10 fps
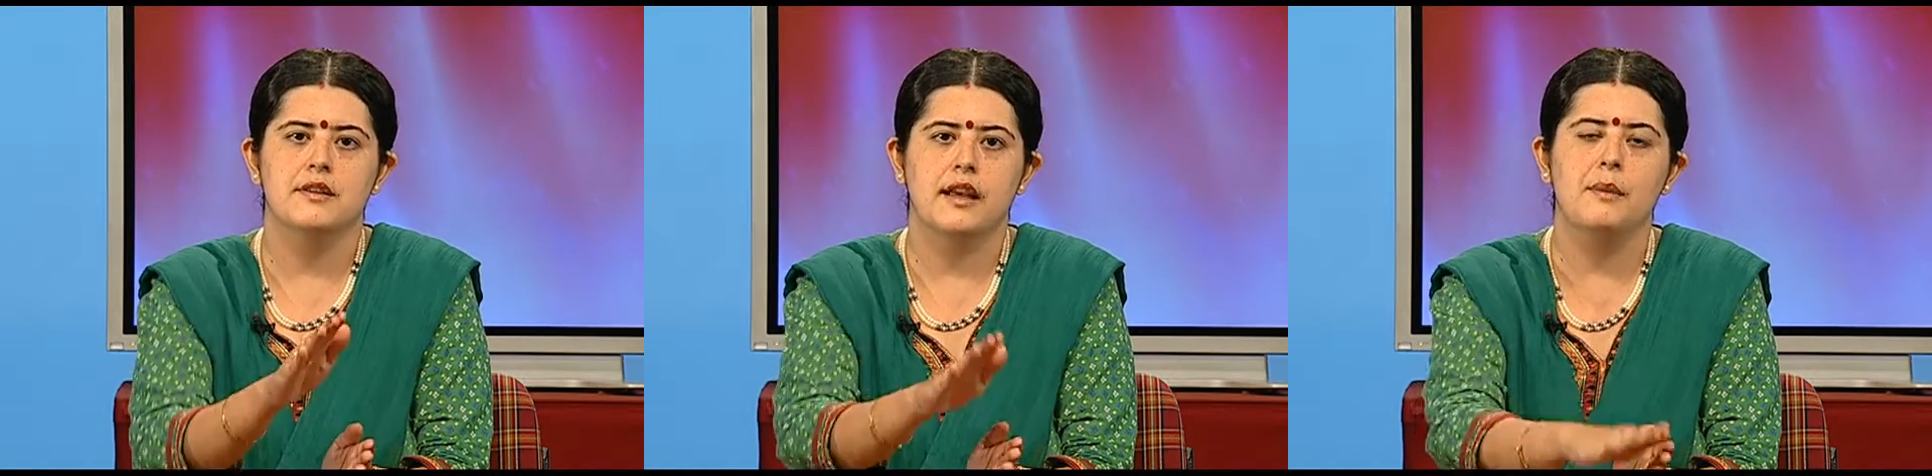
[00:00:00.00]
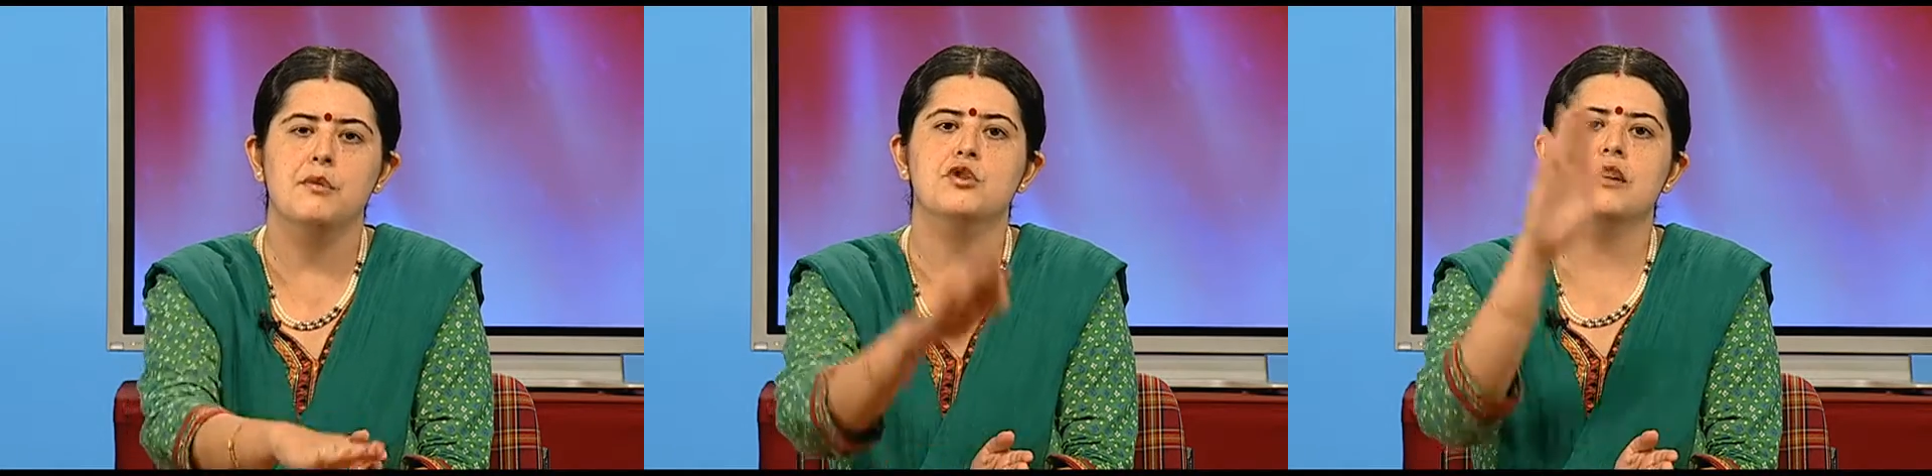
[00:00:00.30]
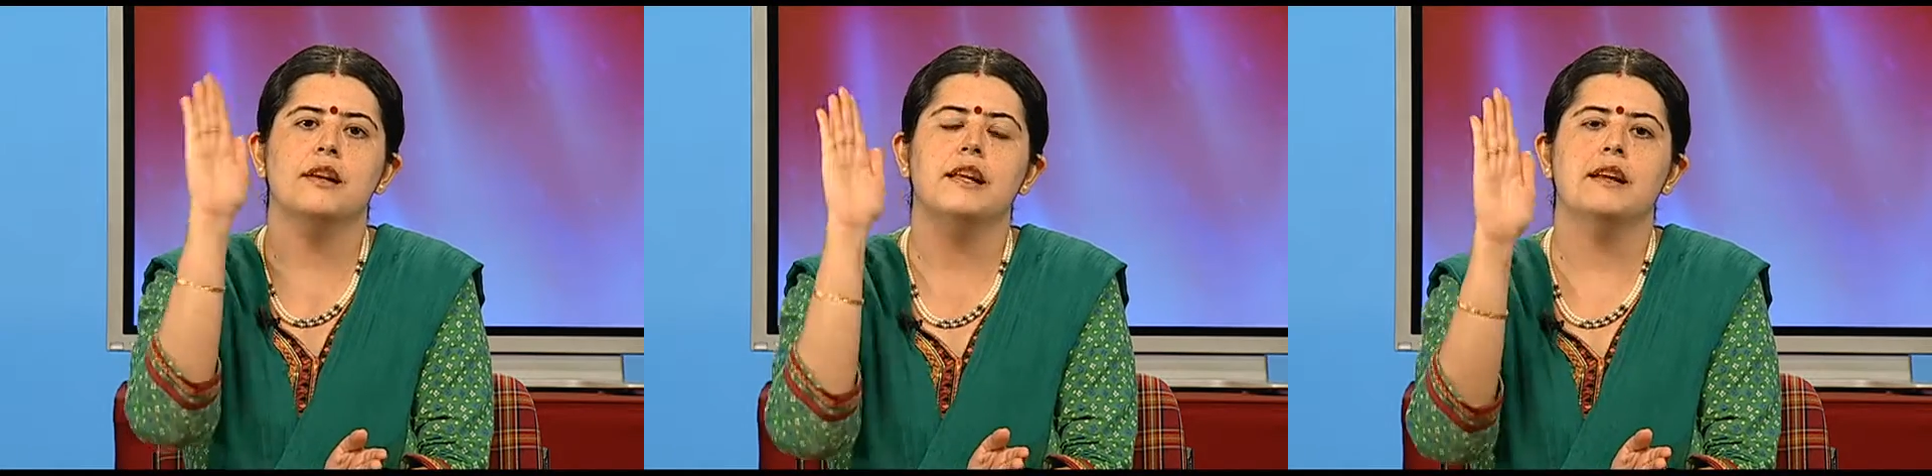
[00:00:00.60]

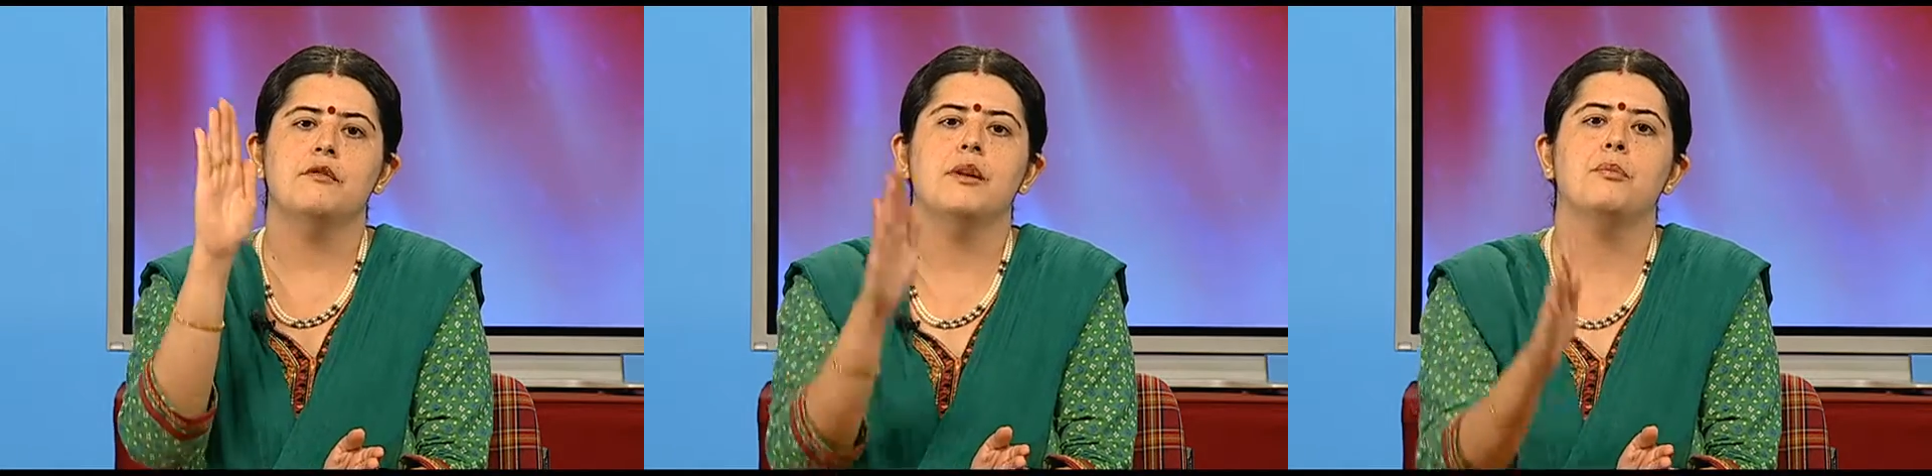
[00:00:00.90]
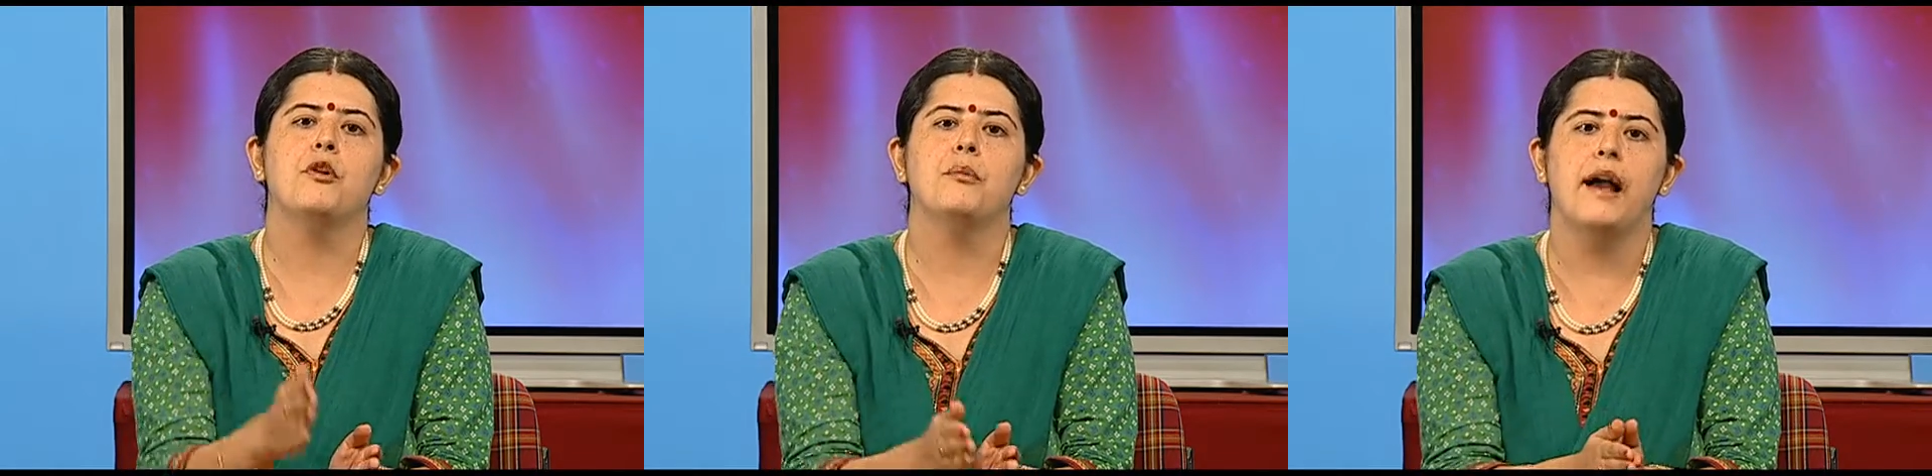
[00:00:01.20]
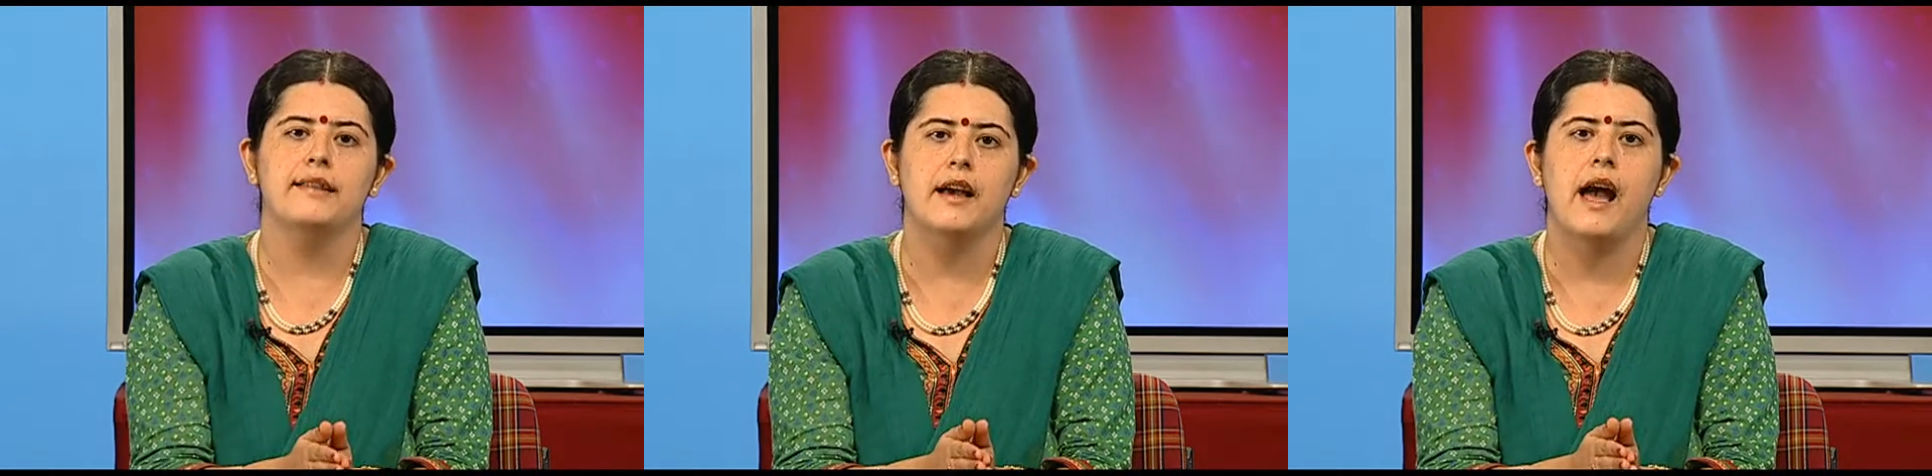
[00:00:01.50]
Immediately we'll pull
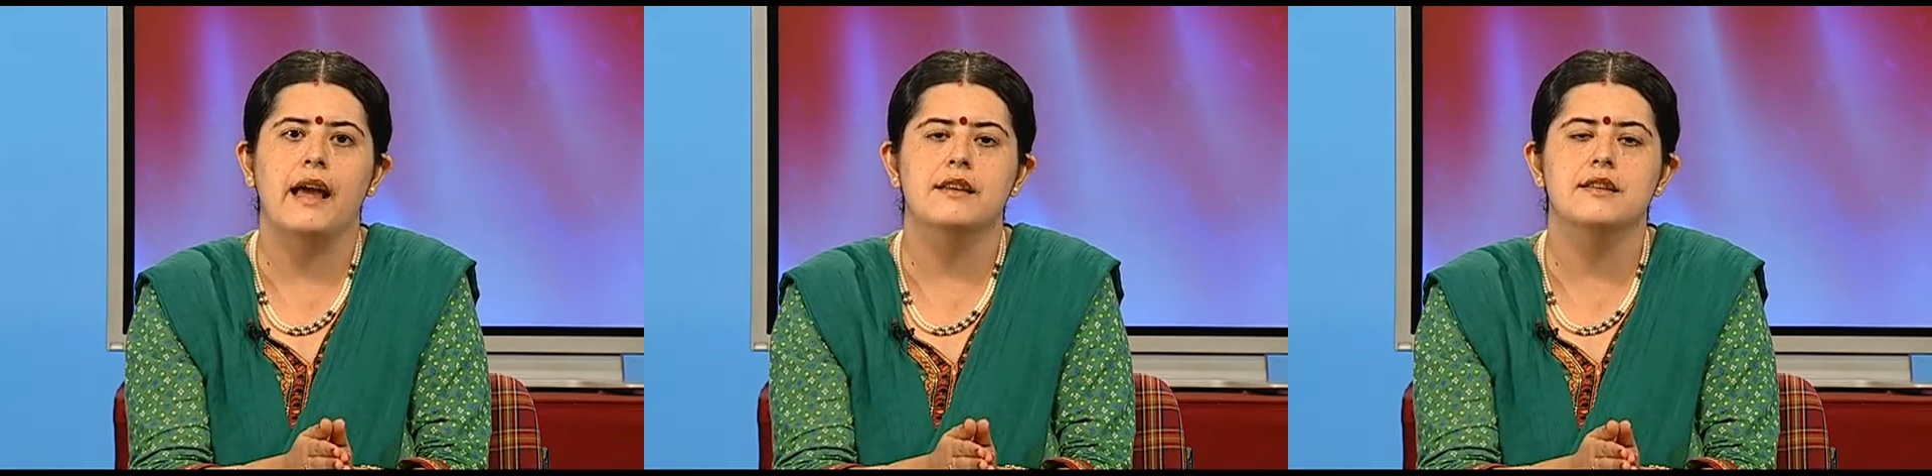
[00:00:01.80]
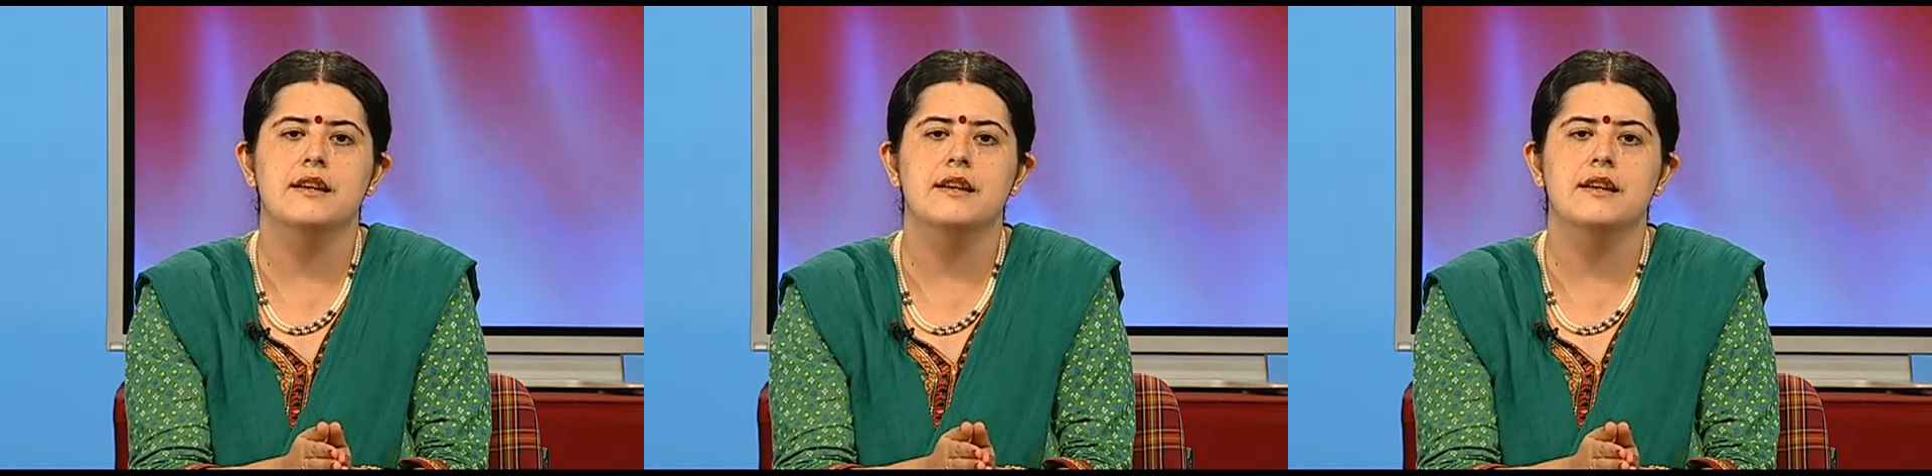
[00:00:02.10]
back the hand.